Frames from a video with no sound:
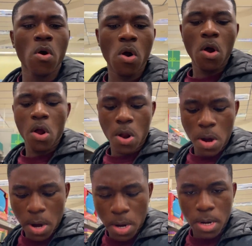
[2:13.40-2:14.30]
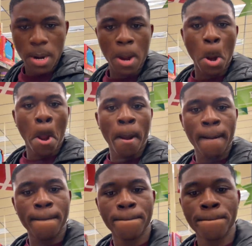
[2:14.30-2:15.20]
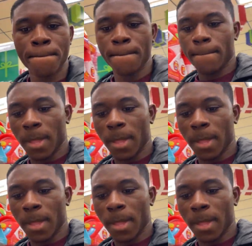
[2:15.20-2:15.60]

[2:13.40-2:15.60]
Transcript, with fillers: floor. all this on the floor?